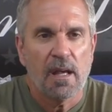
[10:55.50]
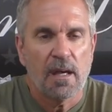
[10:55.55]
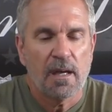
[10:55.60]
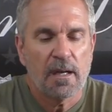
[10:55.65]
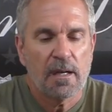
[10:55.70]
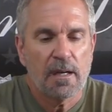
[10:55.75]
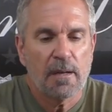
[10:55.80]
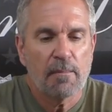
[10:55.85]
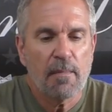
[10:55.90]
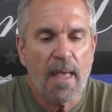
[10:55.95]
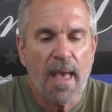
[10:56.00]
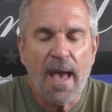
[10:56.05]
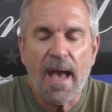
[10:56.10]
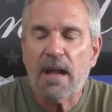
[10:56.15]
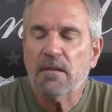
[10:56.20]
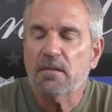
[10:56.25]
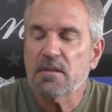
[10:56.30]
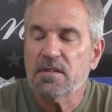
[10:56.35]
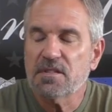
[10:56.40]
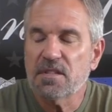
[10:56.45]

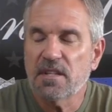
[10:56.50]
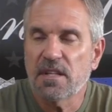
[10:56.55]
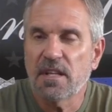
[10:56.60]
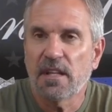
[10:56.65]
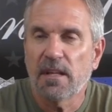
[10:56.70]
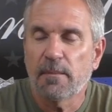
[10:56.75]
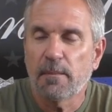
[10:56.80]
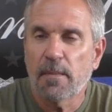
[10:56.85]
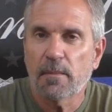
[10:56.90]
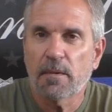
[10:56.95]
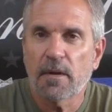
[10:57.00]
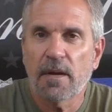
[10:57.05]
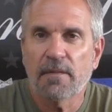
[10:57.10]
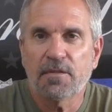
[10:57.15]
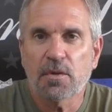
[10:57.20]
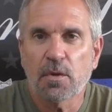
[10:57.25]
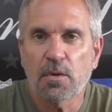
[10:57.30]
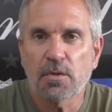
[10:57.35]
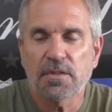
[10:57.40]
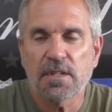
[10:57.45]
Accuracy. Remember,
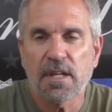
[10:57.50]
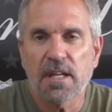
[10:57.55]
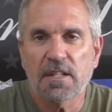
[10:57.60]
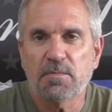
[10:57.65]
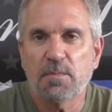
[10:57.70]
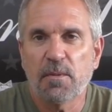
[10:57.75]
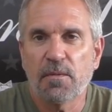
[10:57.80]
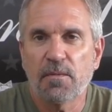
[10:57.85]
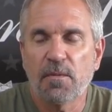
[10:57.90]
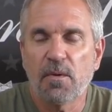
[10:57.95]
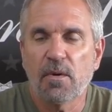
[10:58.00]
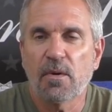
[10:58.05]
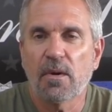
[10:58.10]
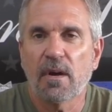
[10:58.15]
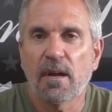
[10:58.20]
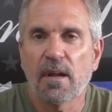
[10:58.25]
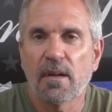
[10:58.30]
I've told you guys before,